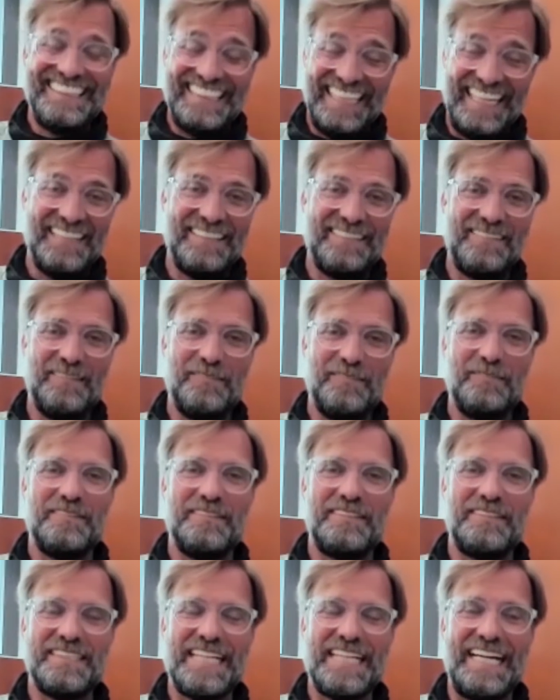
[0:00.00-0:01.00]
Yeah,
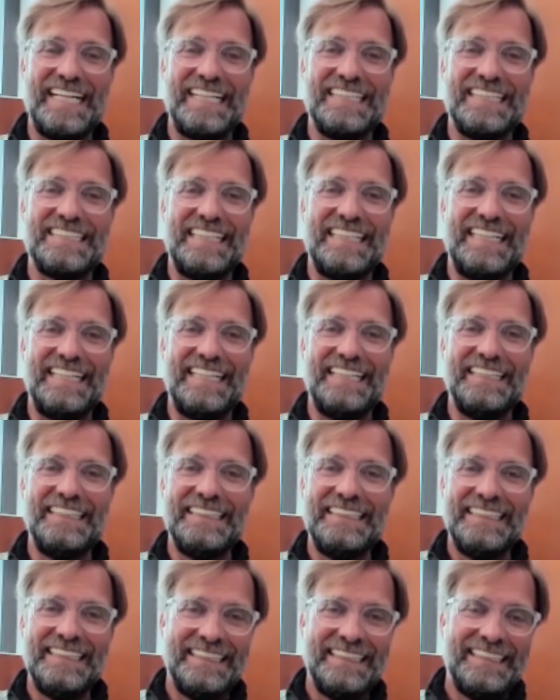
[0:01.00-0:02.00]
tying a tie,
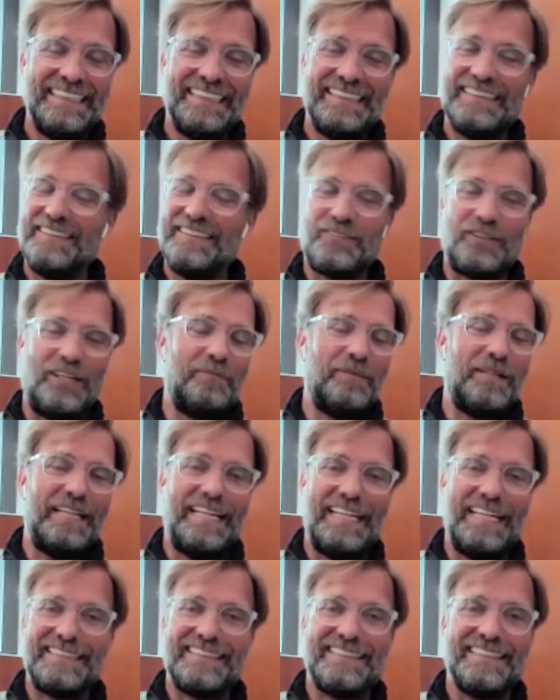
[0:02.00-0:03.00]
scrambled
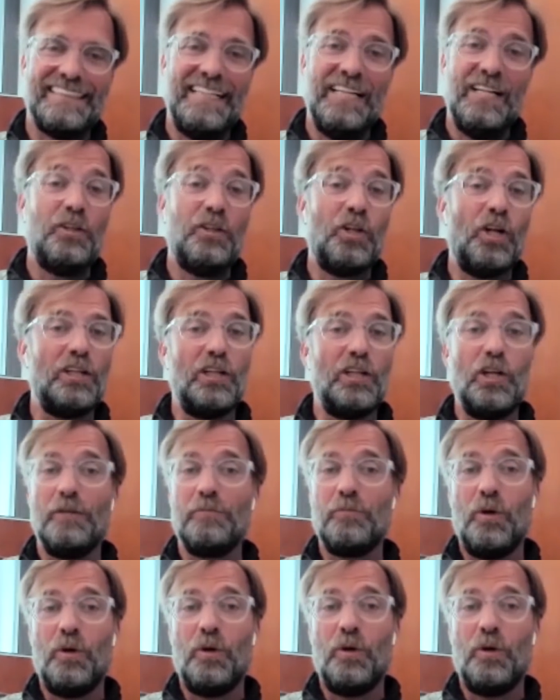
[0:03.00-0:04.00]
eggs, not a
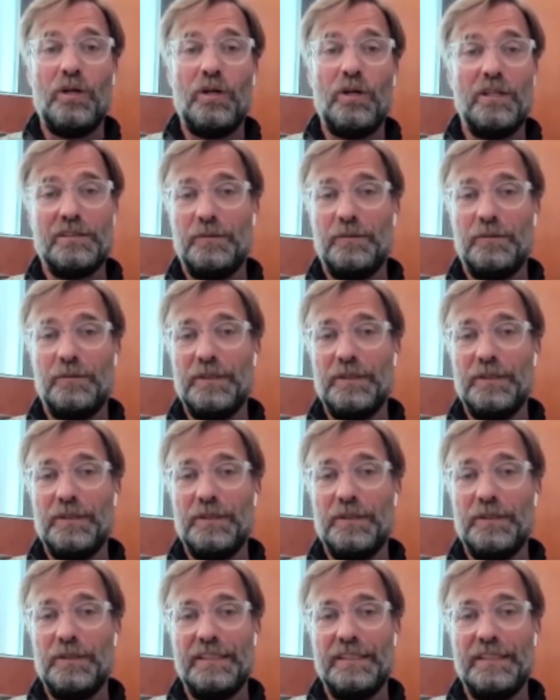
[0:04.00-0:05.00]
lot more, to be
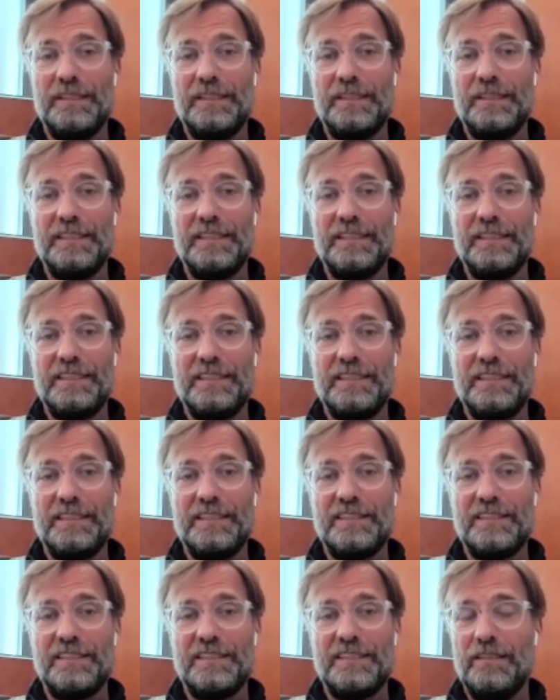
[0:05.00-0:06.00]
honest.
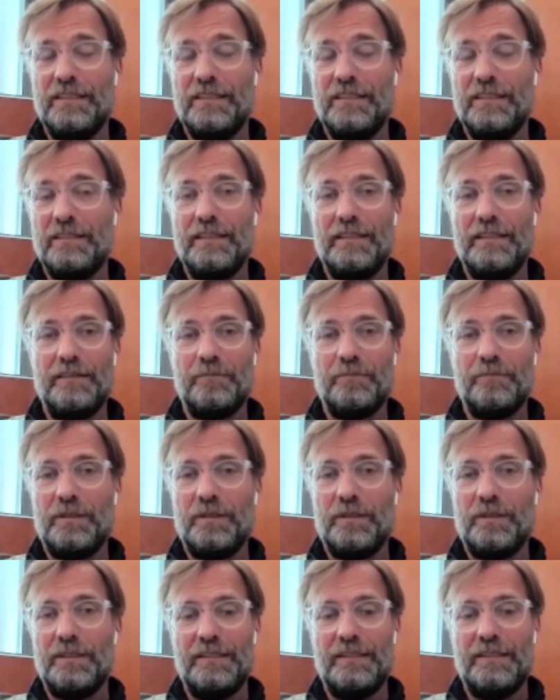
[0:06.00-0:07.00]
Not a lot more. So
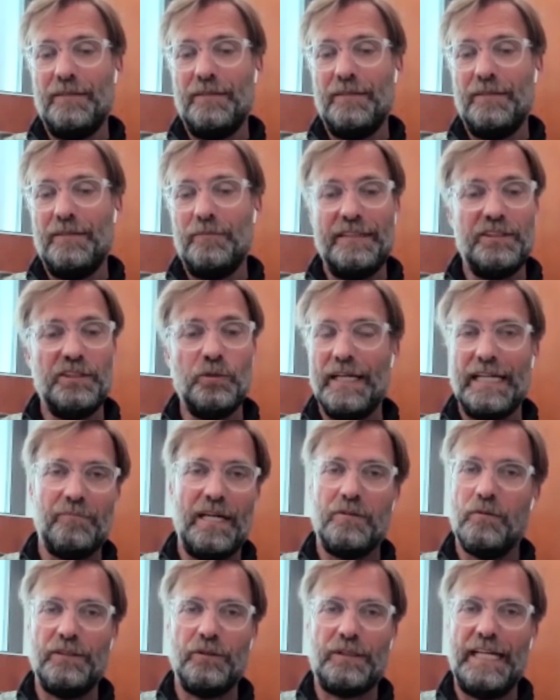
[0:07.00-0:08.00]
I knew
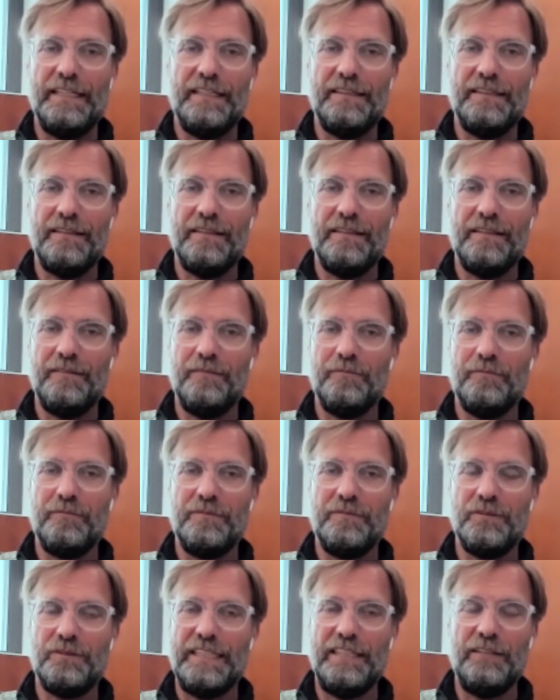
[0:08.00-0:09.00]
I'm
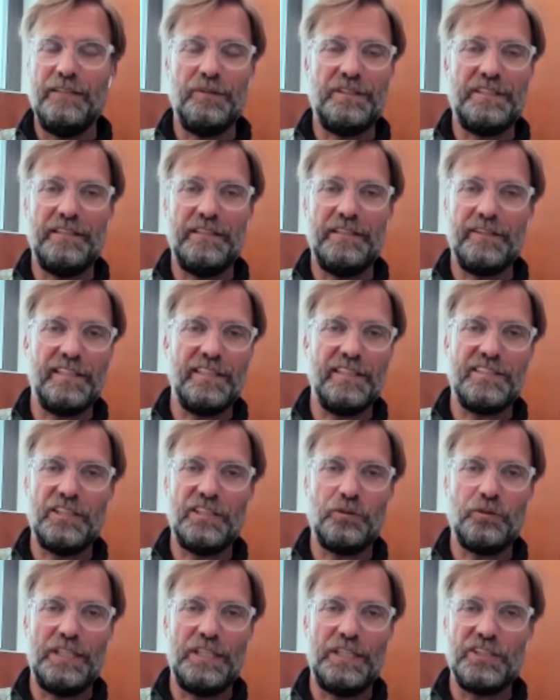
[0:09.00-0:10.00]
quite okay
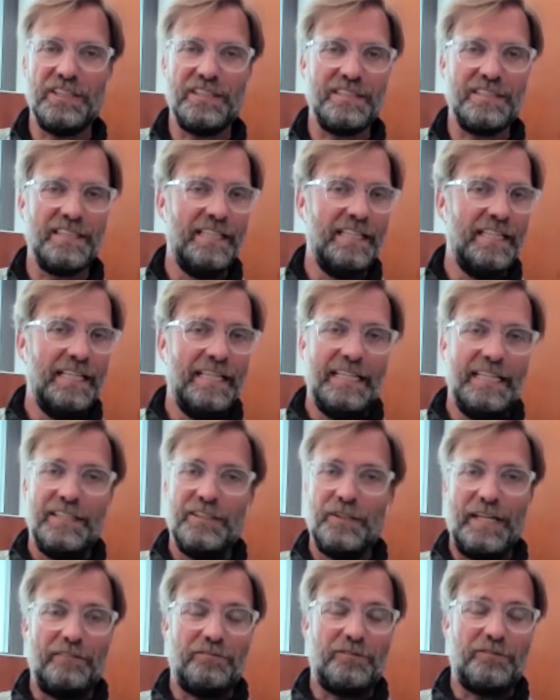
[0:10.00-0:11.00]
to deal with difficult
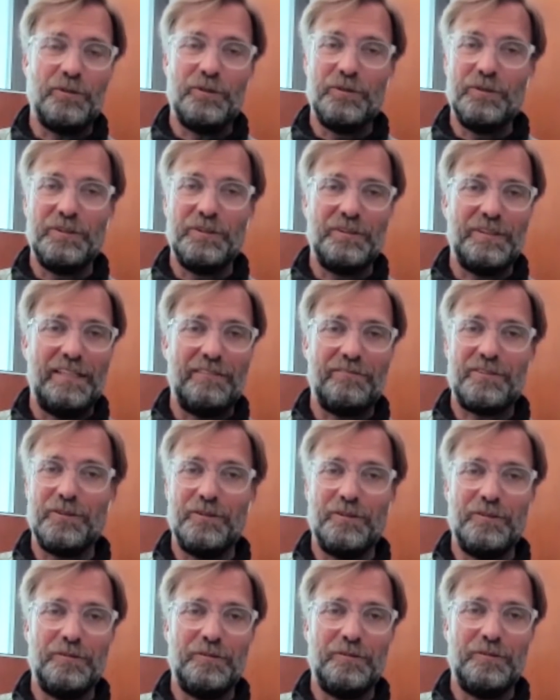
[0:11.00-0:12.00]
situations. You have
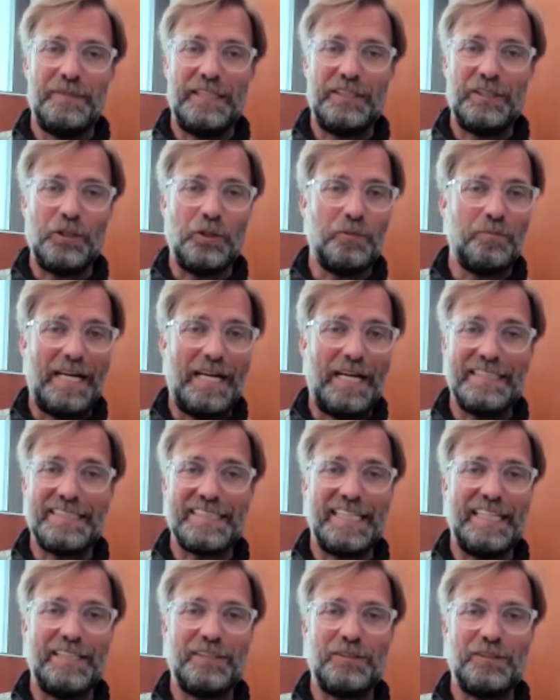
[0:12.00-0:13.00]
to make
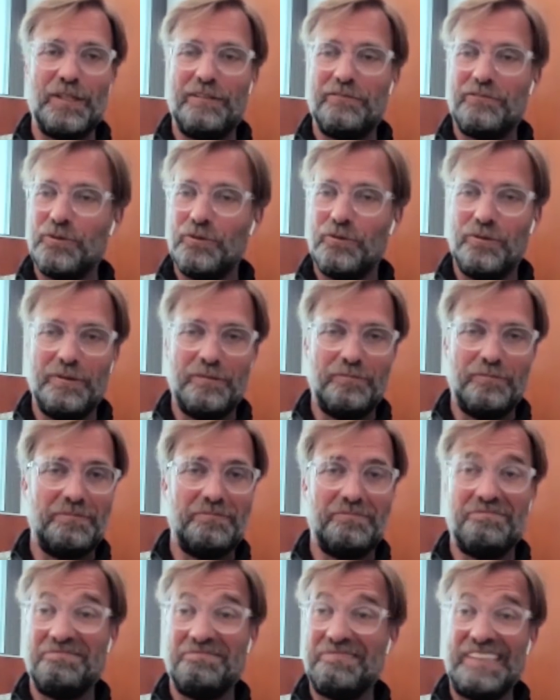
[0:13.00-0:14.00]
your mindset. You have
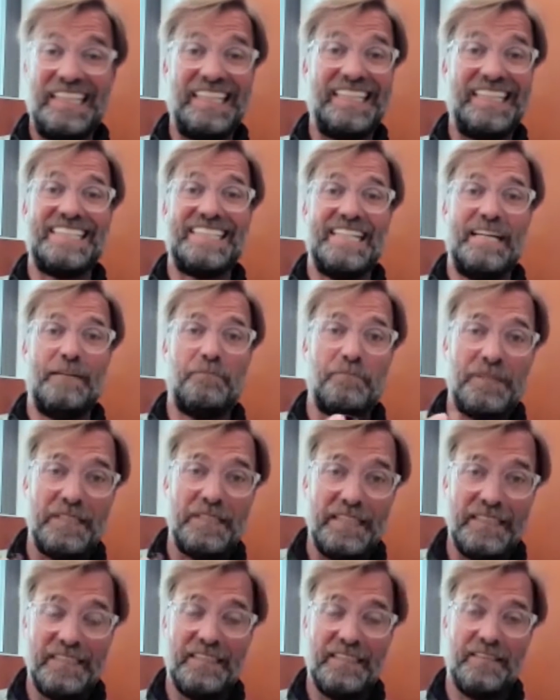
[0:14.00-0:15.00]
to
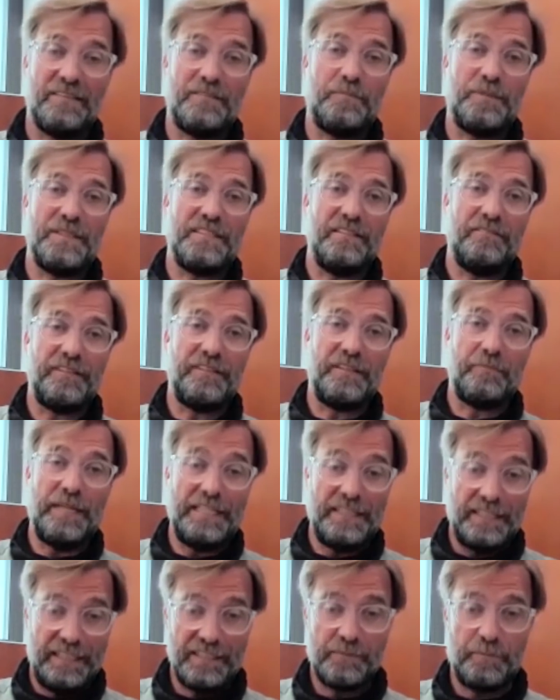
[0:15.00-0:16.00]
accept it in a specific
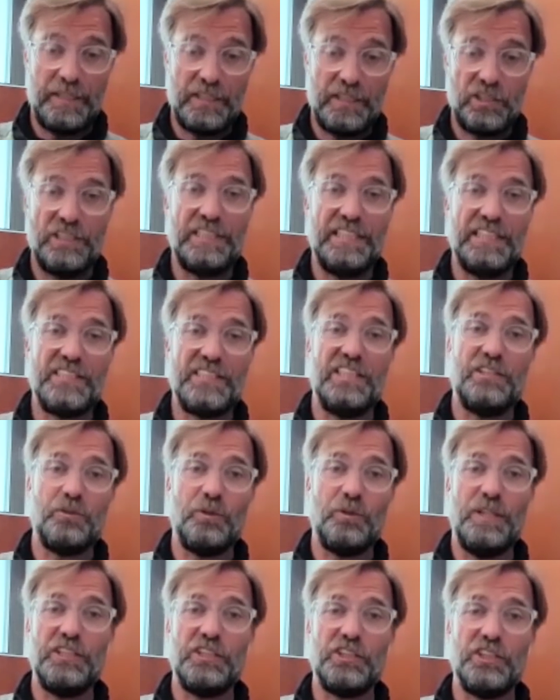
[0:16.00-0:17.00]
manner, especially this
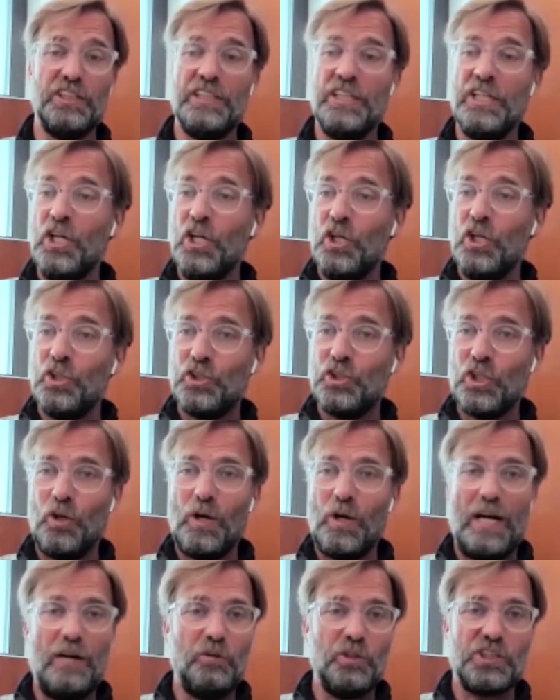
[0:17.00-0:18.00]
situation.
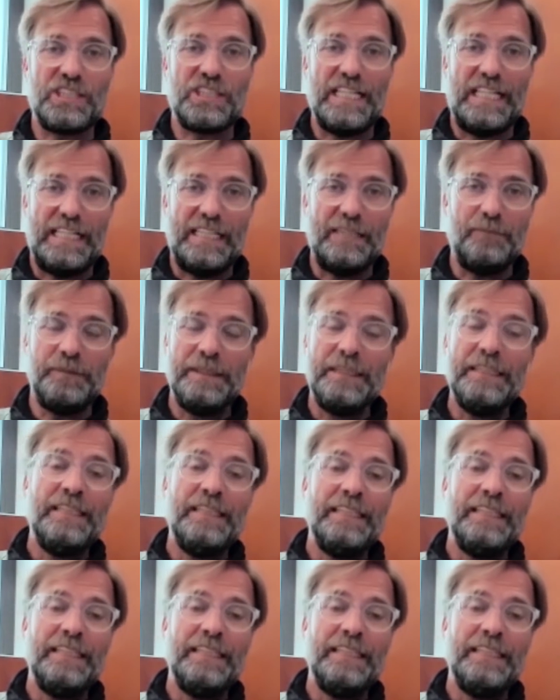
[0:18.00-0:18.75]
So I was calm.